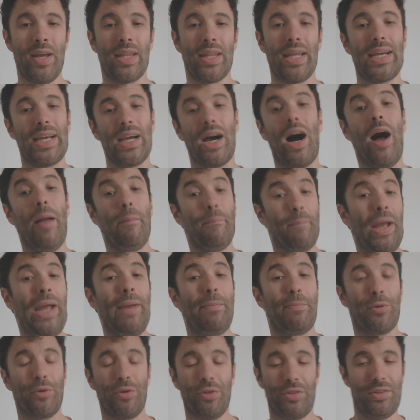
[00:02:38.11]
Like on
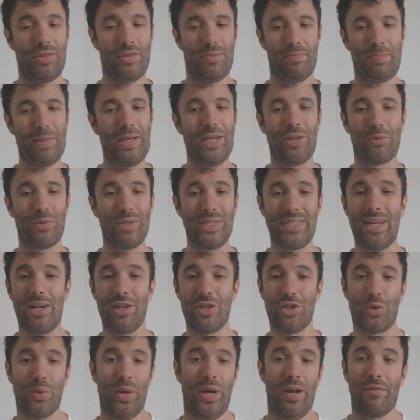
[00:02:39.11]
paper, the big three
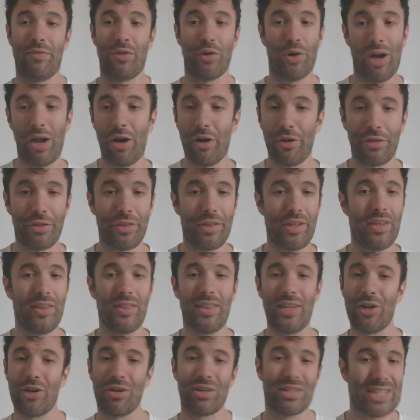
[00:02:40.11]
sounds great. If they're healthy,
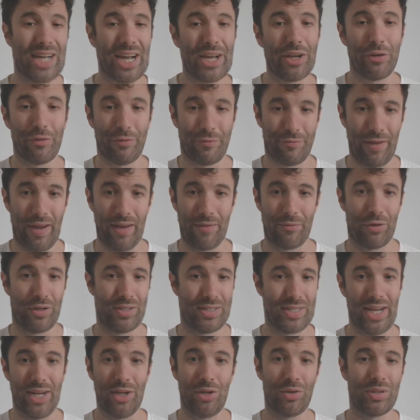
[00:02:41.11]
they're a title
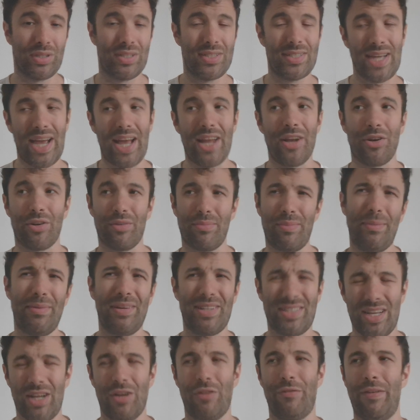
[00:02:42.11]
favorite, title contender. Maybe
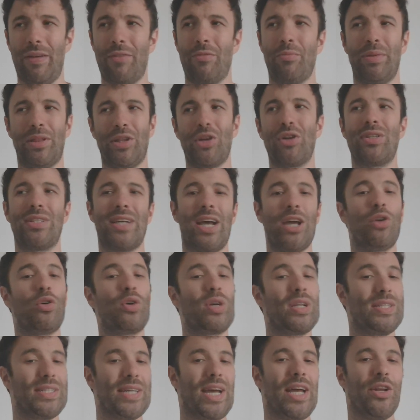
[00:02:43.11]
not title favorite, but they're a title
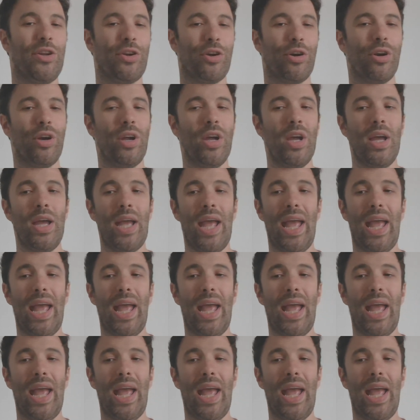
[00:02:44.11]
contender.